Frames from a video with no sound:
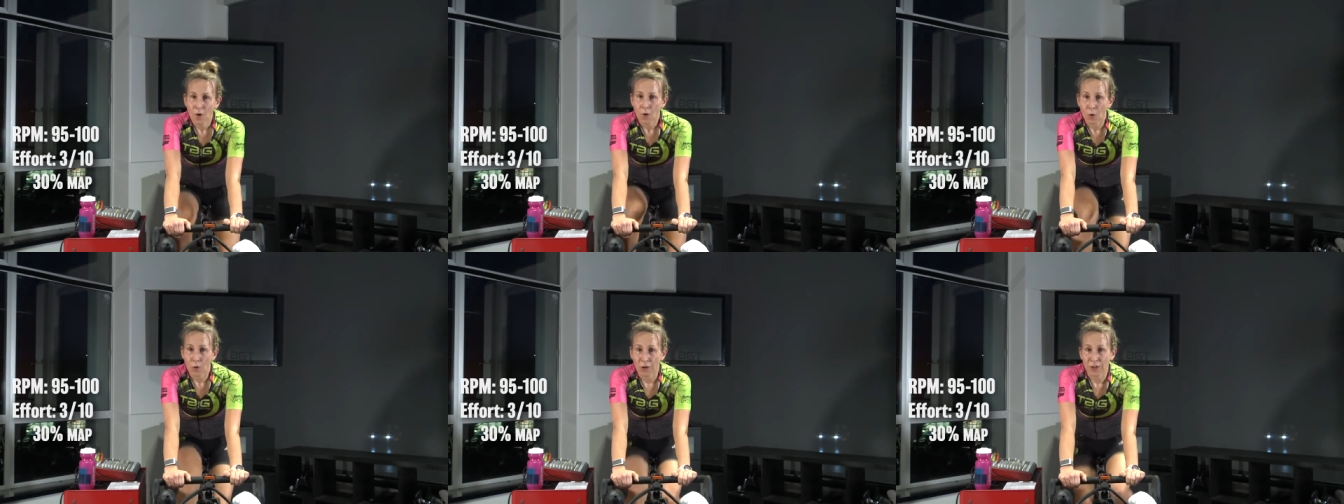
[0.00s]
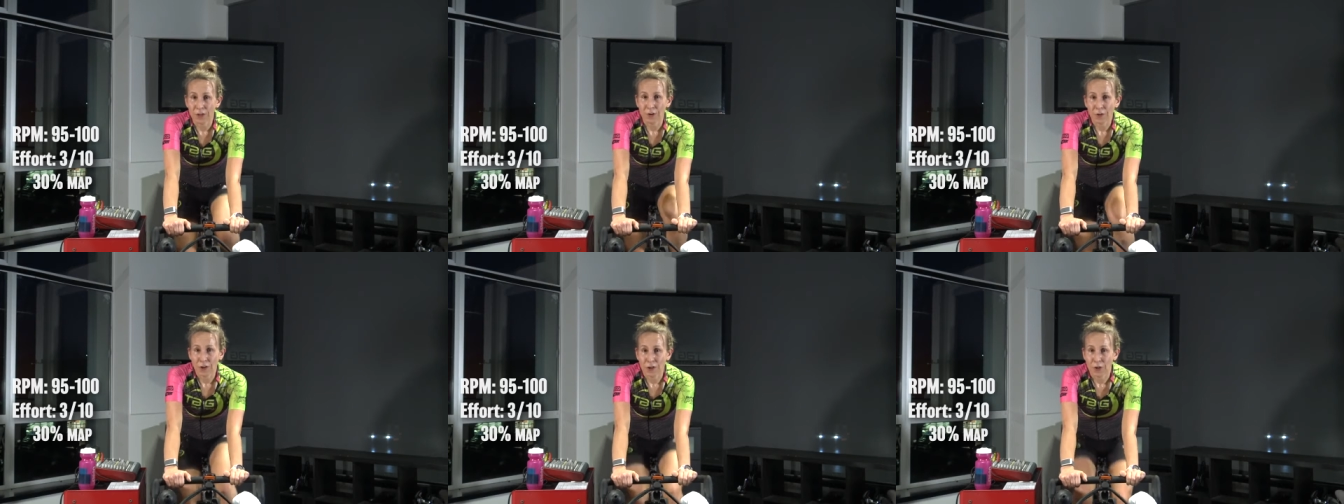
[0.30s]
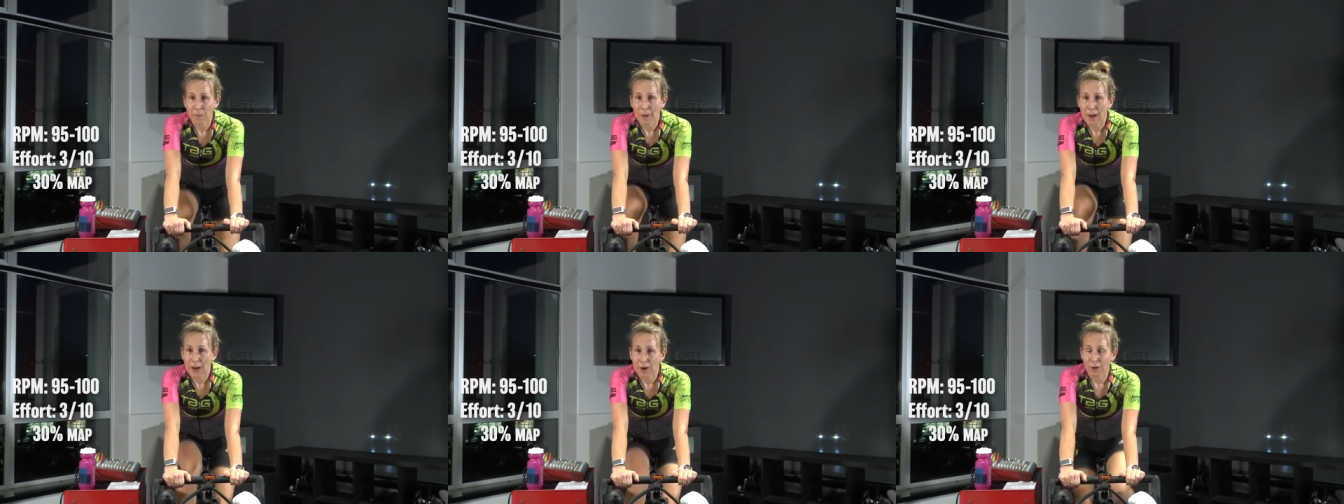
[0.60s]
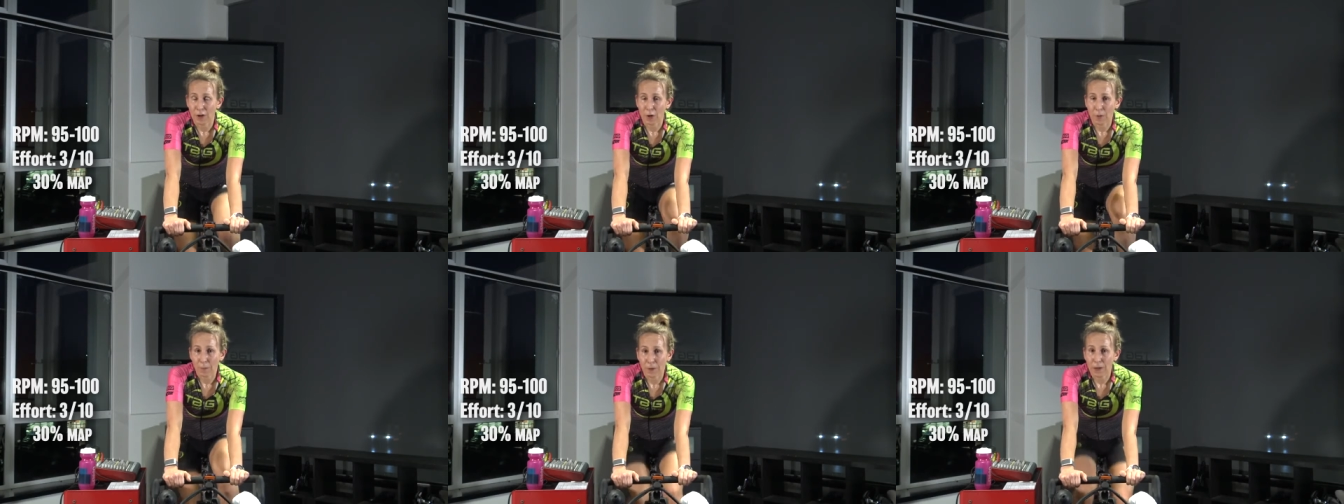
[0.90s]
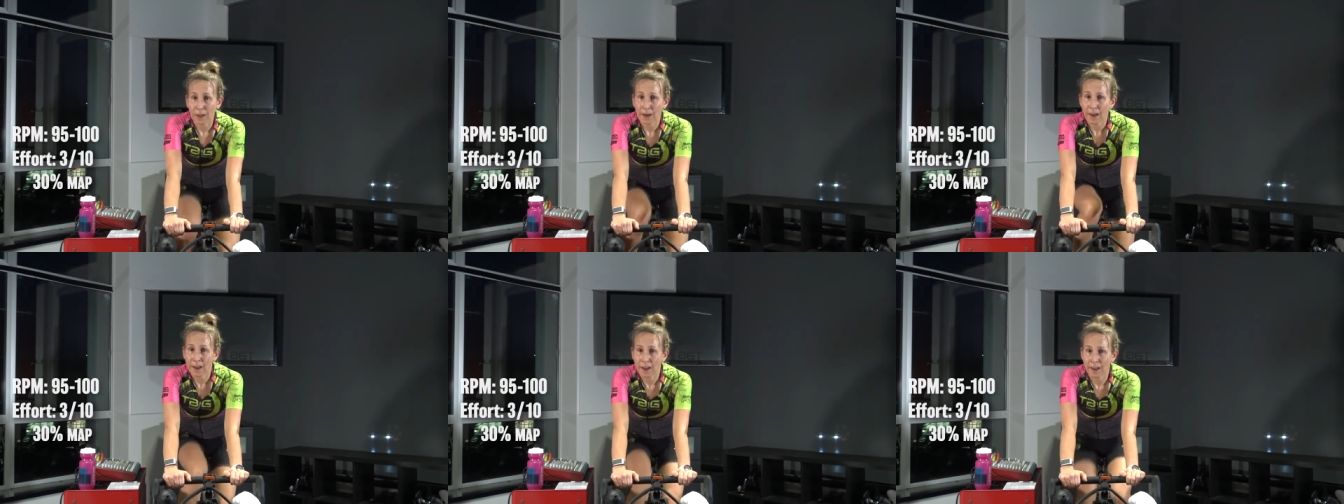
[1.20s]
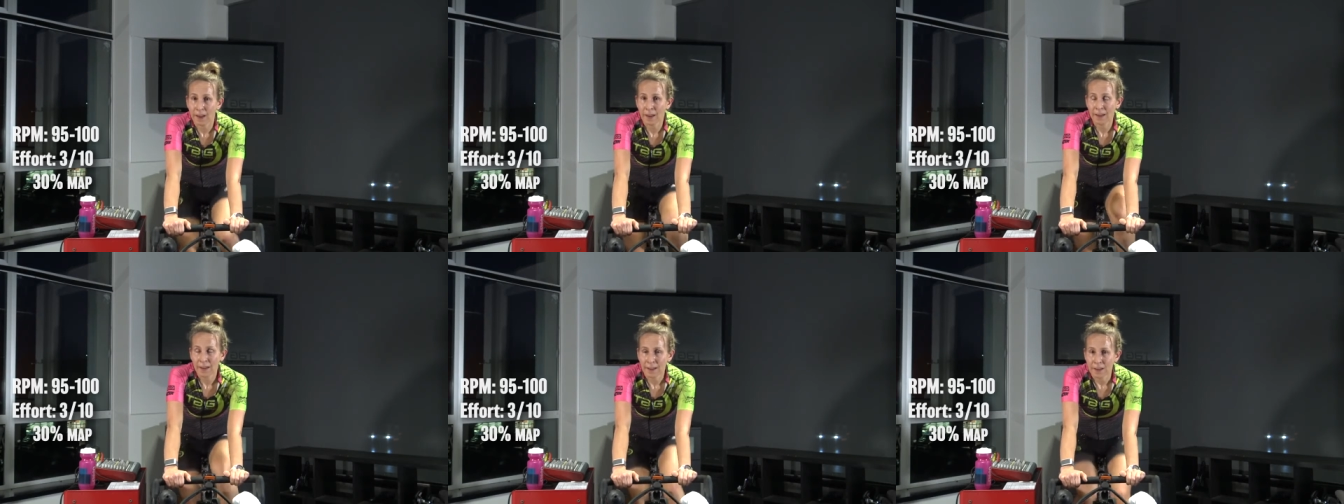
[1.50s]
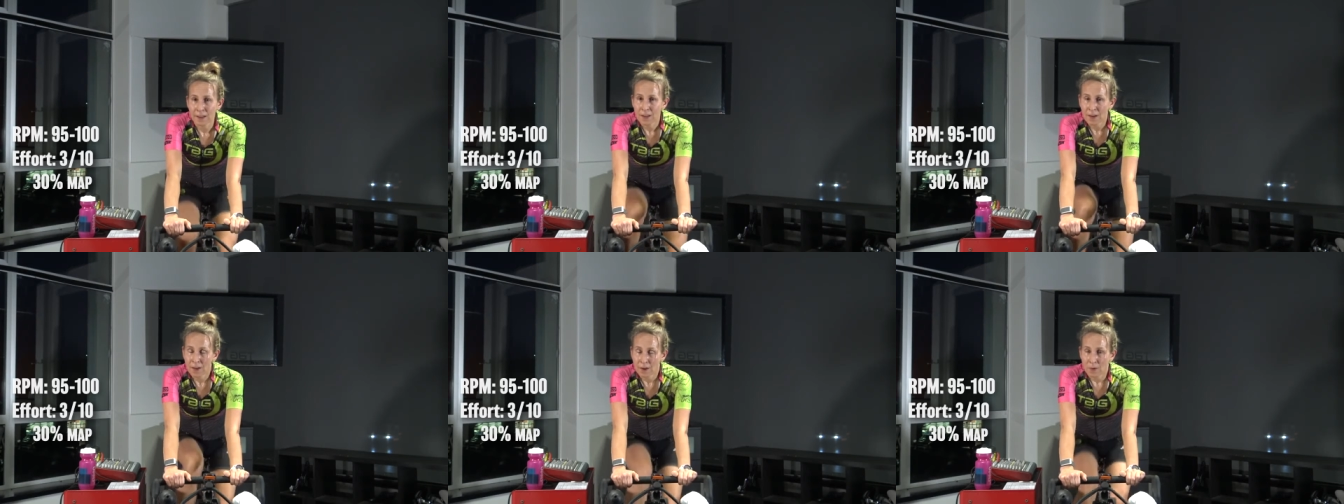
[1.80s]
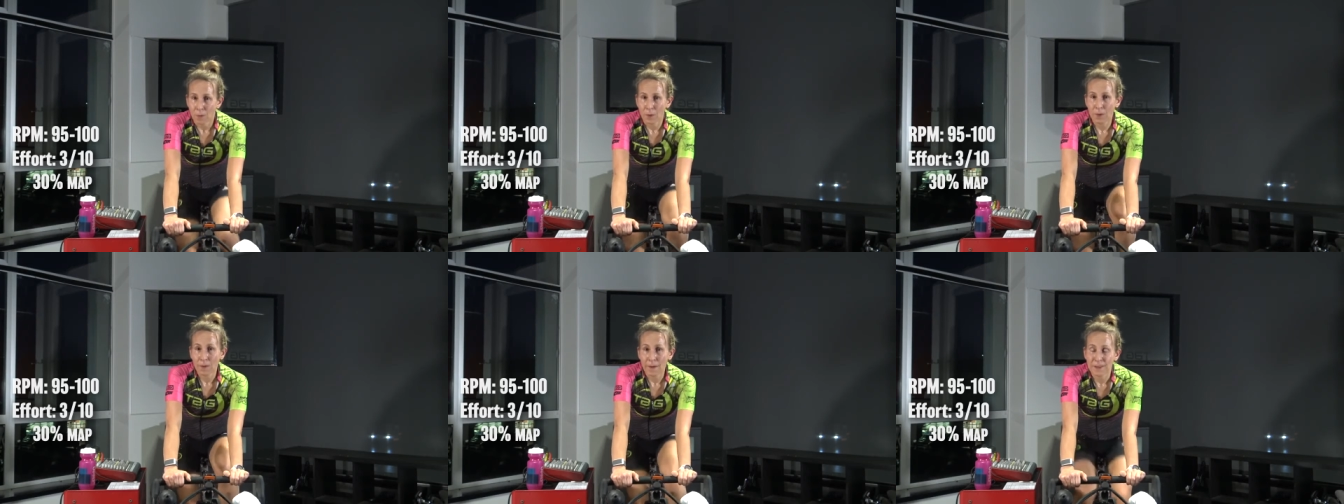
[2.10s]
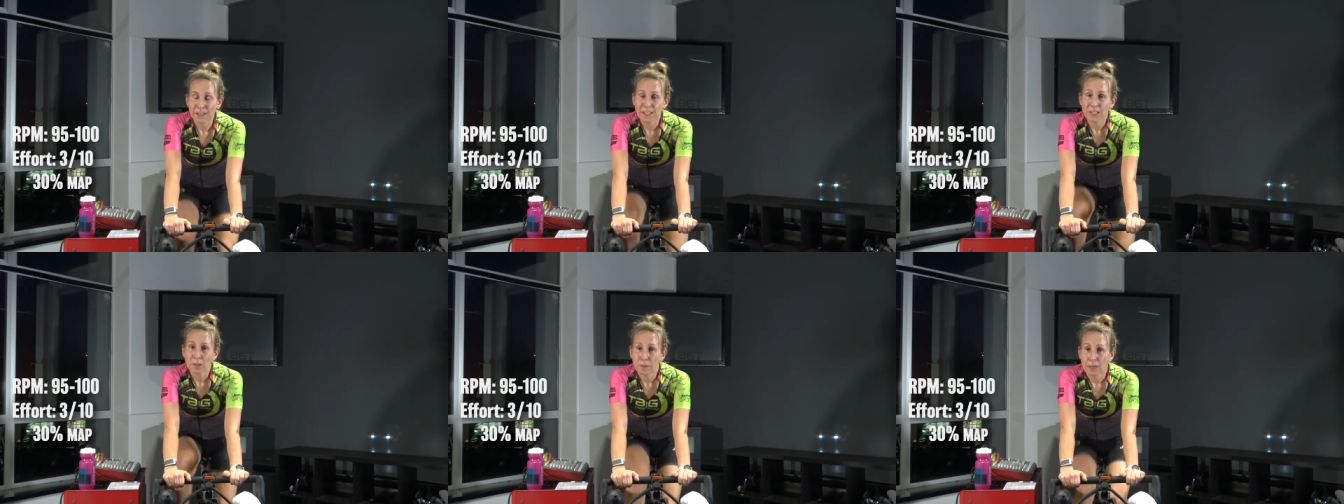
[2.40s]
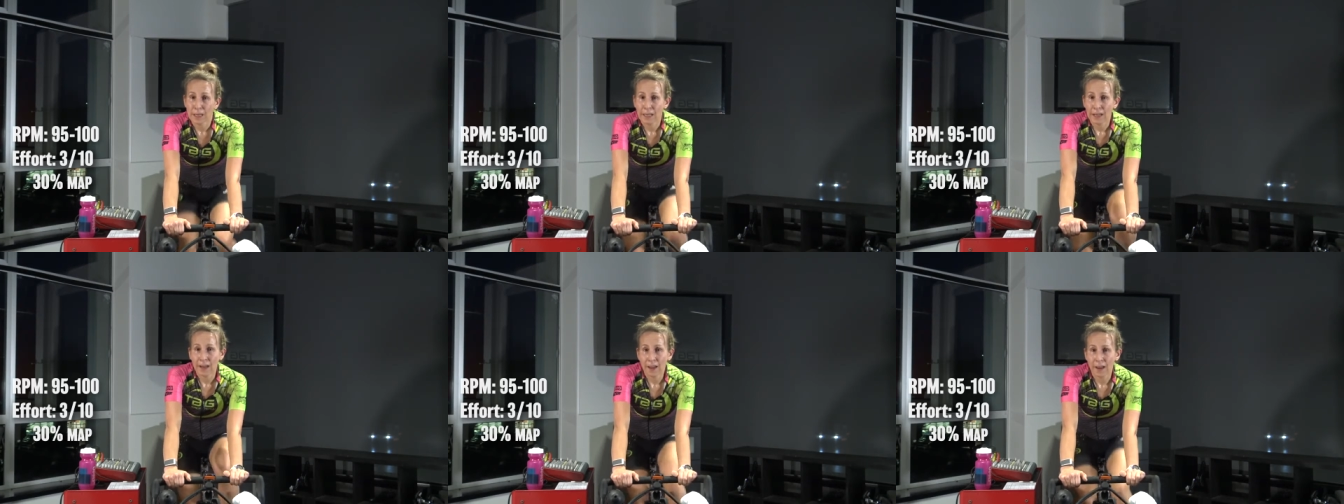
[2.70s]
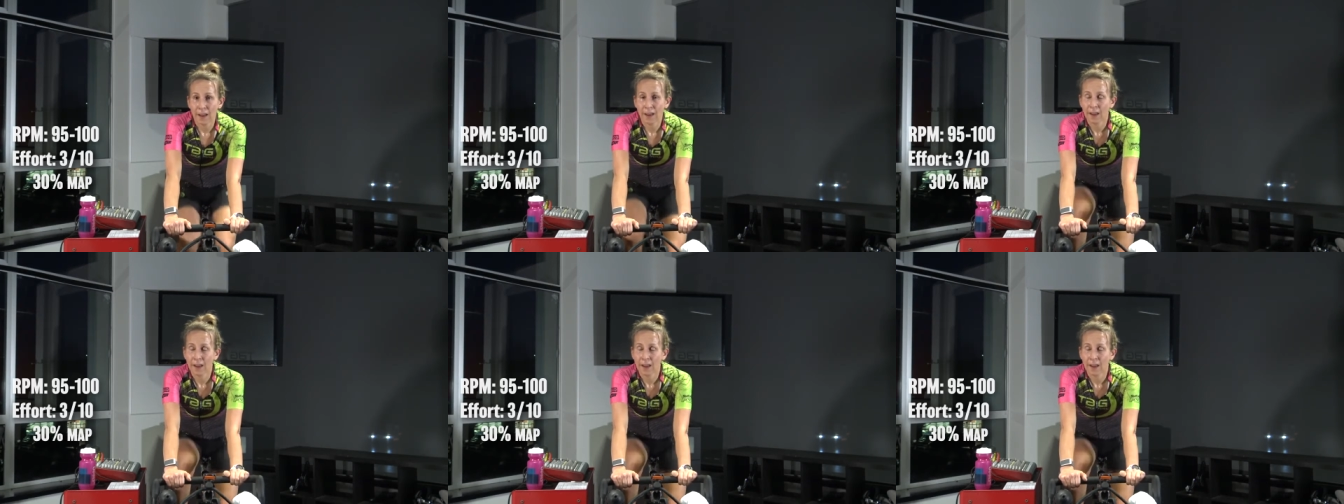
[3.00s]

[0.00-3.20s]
or you know your power output. We want this to be